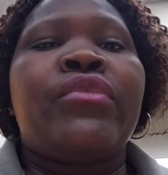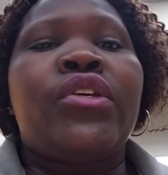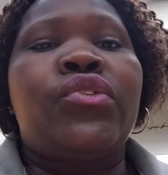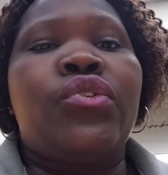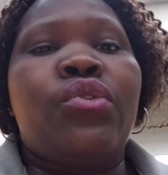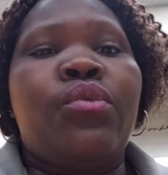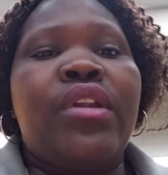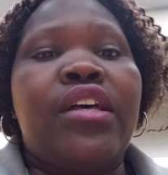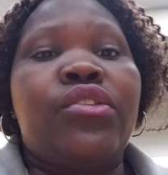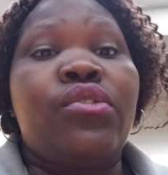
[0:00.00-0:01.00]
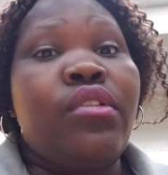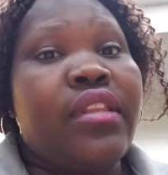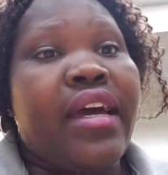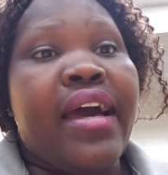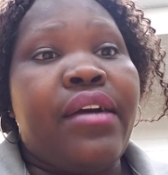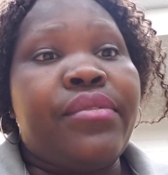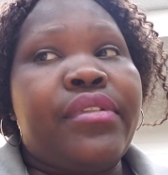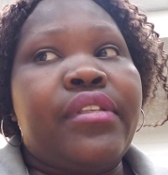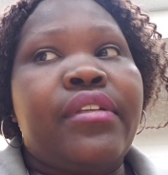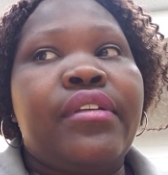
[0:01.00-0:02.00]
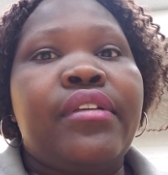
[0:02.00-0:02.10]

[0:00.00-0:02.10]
So when I sold the house,